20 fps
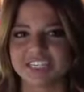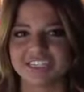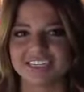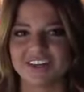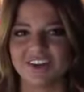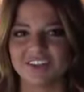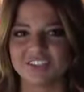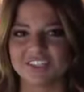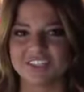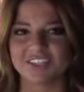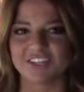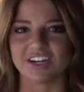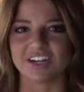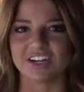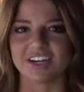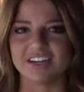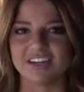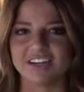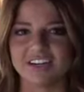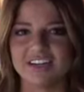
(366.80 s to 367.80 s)

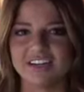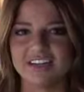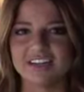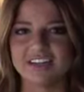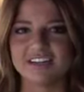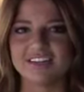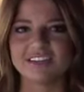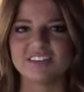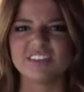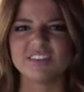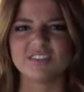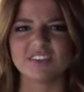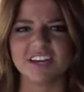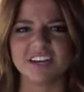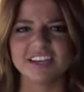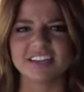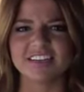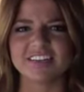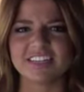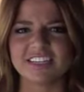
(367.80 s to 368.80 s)
All-star,
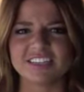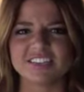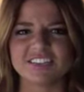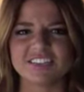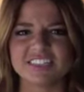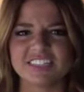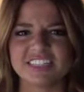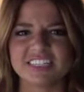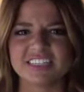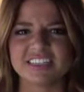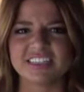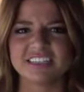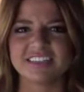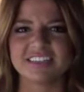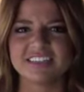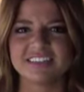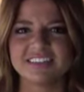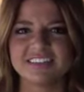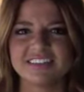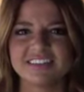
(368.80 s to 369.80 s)
right? National League.
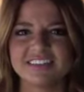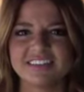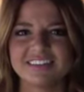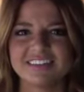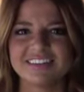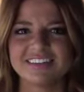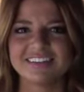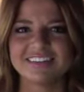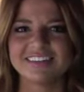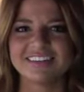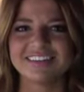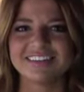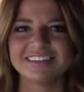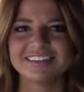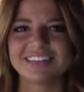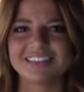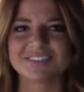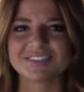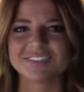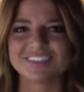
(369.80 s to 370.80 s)

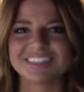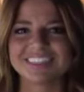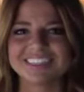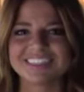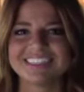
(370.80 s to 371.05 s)
That's what it